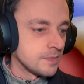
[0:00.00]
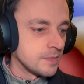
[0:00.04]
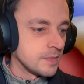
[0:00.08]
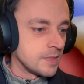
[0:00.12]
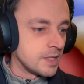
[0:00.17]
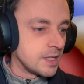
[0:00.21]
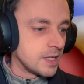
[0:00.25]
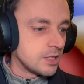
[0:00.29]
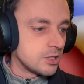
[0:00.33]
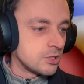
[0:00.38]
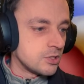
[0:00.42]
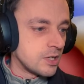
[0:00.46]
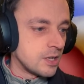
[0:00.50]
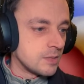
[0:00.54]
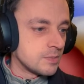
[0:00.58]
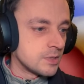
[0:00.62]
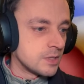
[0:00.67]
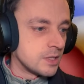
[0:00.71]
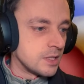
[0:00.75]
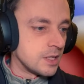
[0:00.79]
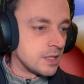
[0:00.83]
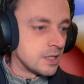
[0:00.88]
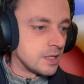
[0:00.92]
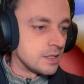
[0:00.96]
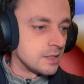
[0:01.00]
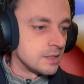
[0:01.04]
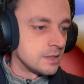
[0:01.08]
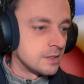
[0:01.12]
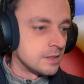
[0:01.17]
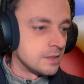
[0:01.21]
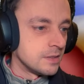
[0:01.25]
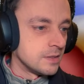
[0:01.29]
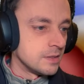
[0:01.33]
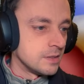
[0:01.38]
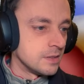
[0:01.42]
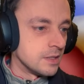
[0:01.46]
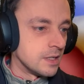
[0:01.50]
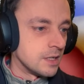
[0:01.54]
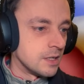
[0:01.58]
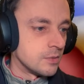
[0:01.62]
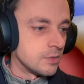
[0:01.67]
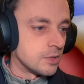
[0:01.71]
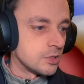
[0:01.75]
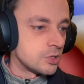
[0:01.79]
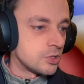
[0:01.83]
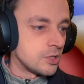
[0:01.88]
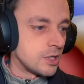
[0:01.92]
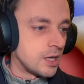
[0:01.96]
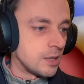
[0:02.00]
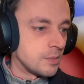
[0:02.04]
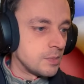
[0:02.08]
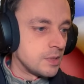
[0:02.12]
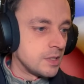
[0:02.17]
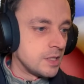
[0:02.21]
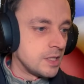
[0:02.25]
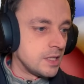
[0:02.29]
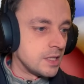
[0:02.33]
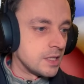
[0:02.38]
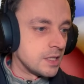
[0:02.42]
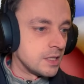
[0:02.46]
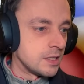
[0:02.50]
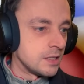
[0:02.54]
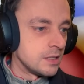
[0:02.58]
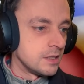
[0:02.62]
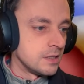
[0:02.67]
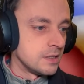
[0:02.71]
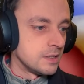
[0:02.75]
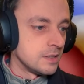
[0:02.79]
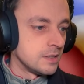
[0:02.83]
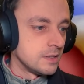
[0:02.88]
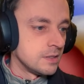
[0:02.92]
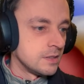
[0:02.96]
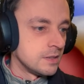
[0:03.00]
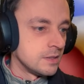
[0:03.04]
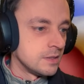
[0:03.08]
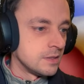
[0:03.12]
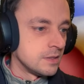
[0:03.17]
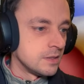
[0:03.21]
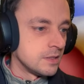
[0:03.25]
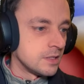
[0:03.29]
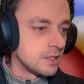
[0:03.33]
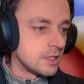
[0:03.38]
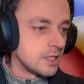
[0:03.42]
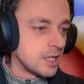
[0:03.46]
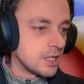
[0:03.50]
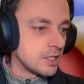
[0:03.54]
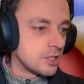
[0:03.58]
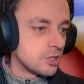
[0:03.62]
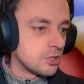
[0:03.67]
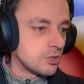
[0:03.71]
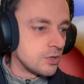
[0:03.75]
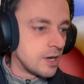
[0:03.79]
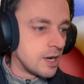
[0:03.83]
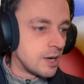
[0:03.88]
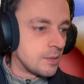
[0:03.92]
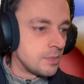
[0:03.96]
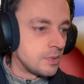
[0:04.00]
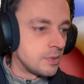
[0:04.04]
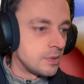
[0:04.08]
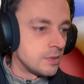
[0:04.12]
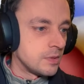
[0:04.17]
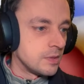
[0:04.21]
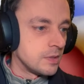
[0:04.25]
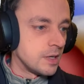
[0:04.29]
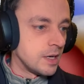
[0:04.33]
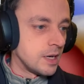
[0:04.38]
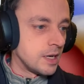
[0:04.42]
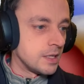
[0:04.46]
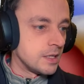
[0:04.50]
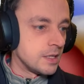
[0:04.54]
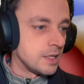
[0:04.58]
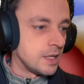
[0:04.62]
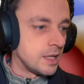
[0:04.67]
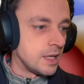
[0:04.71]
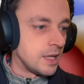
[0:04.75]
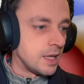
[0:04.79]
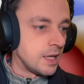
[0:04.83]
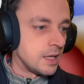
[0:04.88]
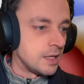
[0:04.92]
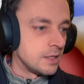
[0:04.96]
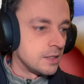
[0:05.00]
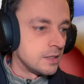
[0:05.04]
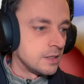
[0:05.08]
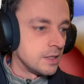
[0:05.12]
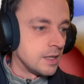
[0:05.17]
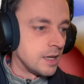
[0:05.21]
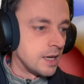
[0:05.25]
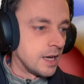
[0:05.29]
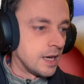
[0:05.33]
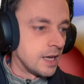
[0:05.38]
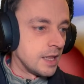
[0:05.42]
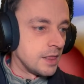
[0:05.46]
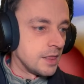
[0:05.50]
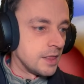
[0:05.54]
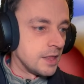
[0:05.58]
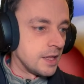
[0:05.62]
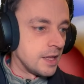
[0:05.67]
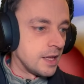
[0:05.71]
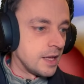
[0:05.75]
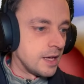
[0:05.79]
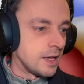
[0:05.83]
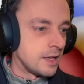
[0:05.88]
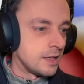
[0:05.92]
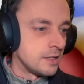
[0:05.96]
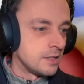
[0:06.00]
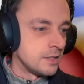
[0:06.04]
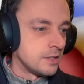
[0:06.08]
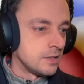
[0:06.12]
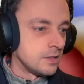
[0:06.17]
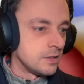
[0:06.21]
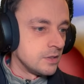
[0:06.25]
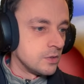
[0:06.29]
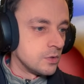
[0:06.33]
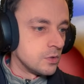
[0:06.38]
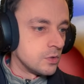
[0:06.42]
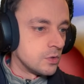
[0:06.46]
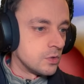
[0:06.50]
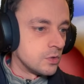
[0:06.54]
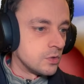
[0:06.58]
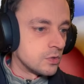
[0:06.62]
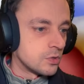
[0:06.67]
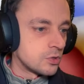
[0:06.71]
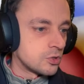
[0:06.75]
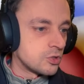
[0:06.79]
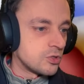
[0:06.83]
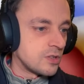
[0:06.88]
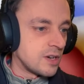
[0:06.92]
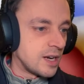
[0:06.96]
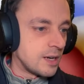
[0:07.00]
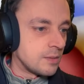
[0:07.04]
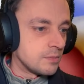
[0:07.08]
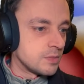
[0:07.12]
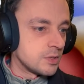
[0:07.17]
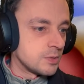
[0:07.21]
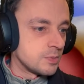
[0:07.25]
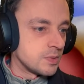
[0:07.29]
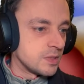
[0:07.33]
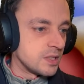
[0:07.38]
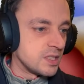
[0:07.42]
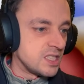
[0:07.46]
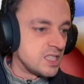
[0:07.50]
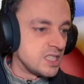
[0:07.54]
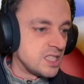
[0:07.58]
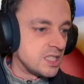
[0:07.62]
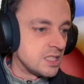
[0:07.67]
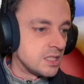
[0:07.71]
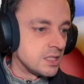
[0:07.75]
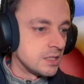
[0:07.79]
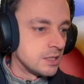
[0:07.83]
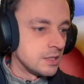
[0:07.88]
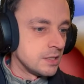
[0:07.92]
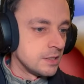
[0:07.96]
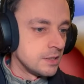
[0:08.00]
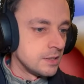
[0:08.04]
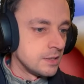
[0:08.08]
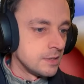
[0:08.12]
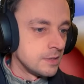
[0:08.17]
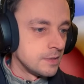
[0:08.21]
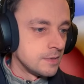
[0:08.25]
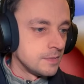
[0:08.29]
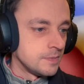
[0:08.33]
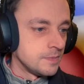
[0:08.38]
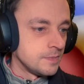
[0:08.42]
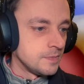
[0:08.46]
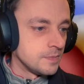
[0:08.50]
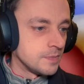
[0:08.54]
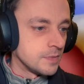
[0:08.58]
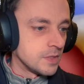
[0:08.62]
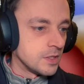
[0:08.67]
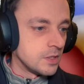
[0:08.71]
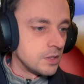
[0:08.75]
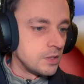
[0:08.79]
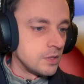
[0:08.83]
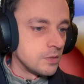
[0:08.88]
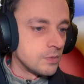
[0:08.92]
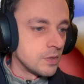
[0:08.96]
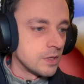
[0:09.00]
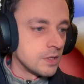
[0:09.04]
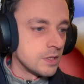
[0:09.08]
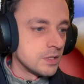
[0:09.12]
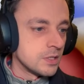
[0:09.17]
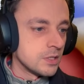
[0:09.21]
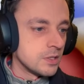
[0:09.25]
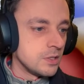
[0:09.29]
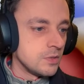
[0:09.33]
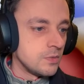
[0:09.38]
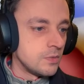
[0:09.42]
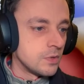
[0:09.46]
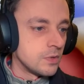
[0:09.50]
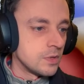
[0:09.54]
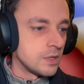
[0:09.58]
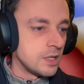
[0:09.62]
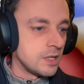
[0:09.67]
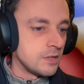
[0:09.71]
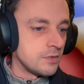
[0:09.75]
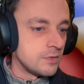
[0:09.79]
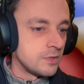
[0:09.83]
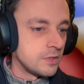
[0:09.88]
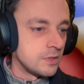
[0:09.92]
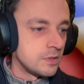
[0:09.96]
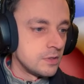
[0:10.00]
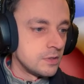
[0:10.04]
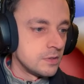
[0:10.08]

Get traps there. I want a trap here. Set trap. And there. And there. All traps, please. I don't know why there's only one left.